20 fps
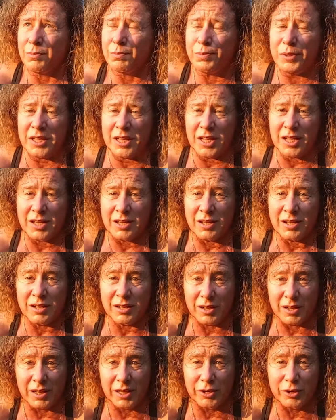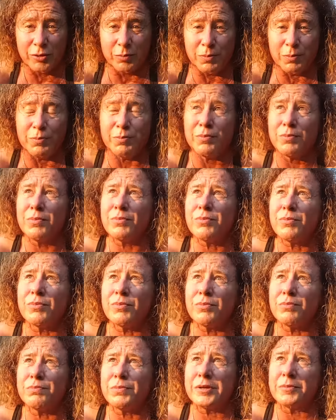being a little
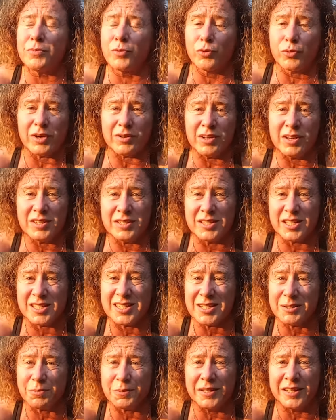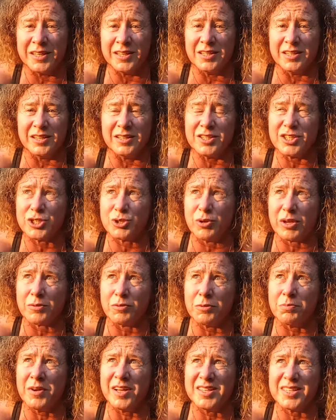bit more disciplined and strict
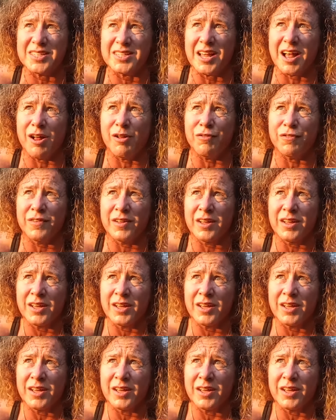with myself,